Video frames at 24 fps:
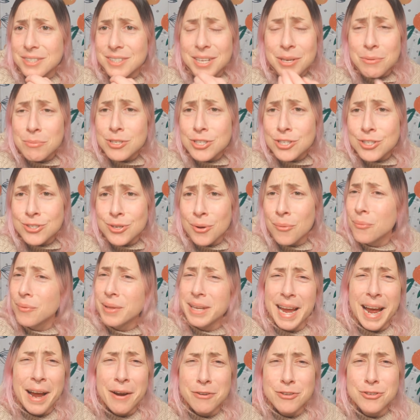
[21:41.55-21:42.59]
It was so
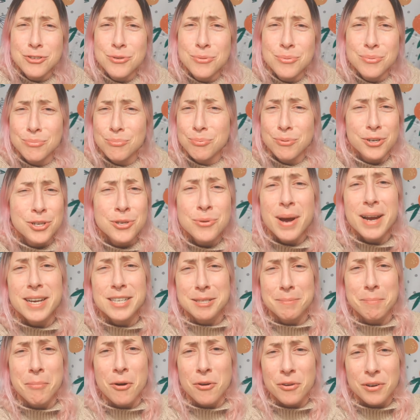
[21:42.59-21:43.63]
like, were you guys
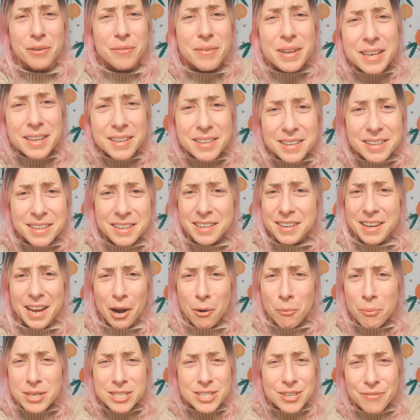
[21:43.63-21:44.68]
a part of it? How
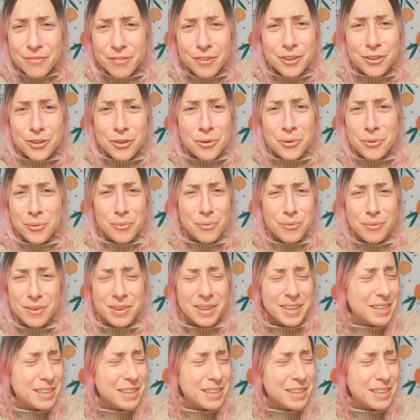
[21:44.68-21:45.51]
was it for you?